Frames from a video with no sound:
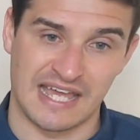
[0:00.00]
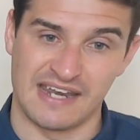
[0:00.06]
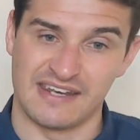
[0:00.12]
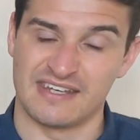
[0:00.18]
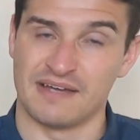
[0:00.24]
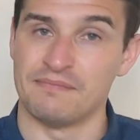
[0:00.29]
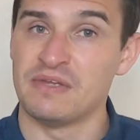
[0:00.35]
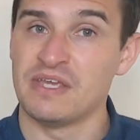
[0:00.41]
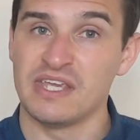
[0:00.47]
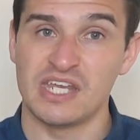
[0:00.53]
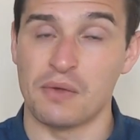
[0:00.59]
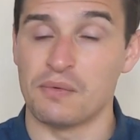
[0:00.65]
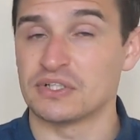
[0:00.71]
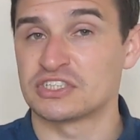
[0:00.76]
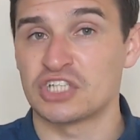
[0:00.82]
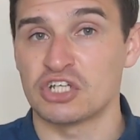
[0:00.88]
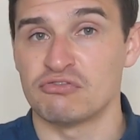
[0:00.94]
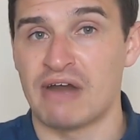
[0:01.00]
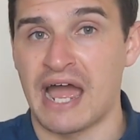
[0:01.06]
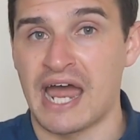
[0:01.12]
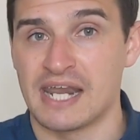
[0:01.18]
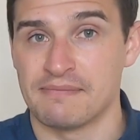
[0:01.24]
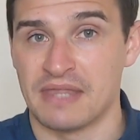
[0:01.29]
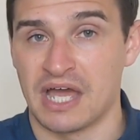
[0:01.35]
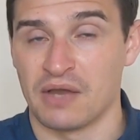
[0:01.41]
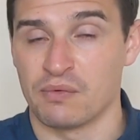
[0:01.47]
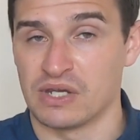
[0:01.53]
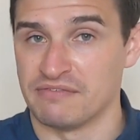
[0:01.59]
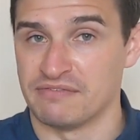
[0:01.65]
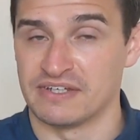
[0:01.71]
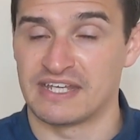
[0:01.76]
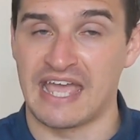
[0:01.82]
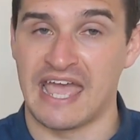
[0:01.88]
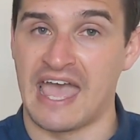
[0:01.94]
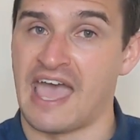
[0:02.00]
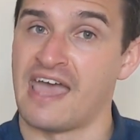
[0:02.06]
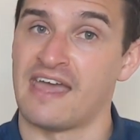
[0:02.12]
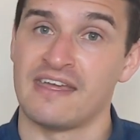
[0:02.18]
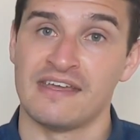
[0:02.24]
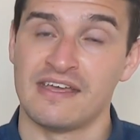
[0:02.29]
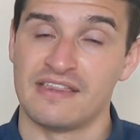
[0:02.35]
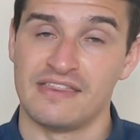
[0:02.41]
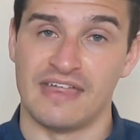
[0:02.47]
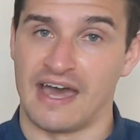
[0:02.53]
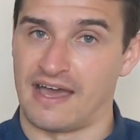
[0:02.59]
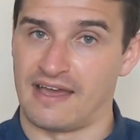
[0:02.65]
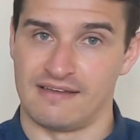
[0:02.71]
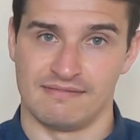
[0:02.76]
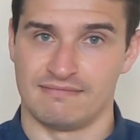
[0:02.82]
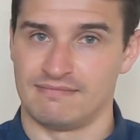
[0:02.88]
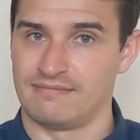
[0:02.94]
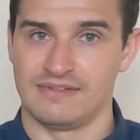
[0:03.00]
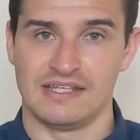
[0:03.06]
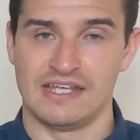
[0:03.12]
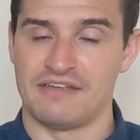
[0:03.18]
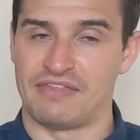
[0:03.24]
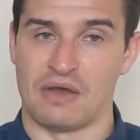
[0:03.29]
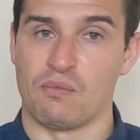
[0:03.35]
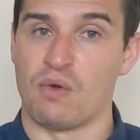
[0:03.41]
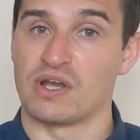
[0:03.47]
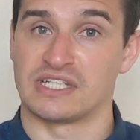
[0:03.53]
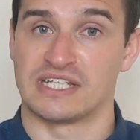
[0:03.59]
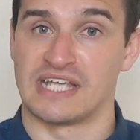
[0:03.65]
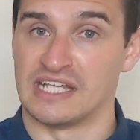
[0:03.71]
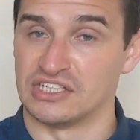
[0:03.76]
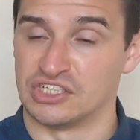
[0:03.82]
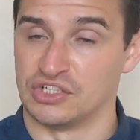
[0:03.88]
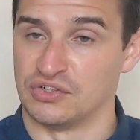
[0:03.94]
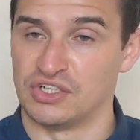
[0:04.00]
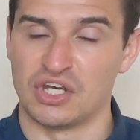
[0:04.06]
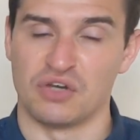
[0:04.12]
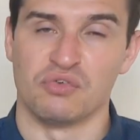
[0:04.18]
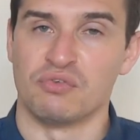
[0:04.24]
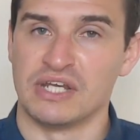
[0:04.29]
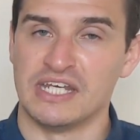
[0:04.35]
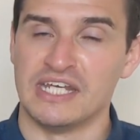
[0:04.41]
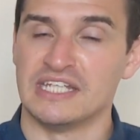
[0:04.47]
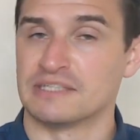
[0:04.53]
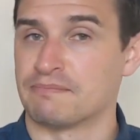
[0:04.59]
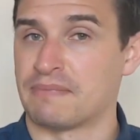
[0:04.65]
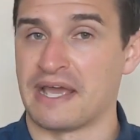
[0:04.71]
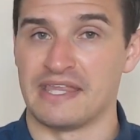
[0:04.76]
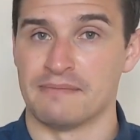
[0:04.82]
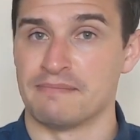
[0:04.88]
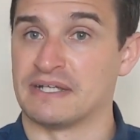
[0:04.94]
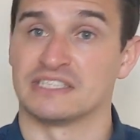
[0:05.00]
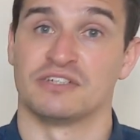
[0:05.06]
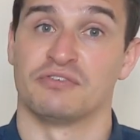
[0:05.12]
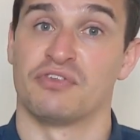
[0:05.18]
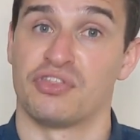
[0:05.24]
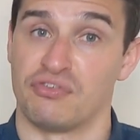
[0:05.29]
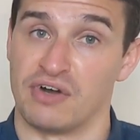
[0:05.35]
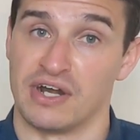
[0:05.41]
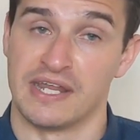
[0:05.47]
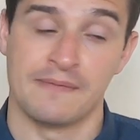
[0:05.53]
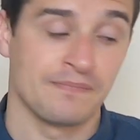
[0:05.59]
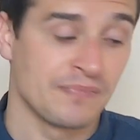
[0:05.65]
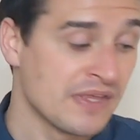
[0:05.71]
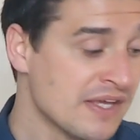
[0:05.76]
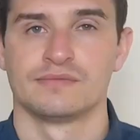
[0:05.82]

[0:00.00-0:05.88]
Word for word: And you know, it's so random that I wouldn't even care that if that worked against you. You don't really need to play the best of three.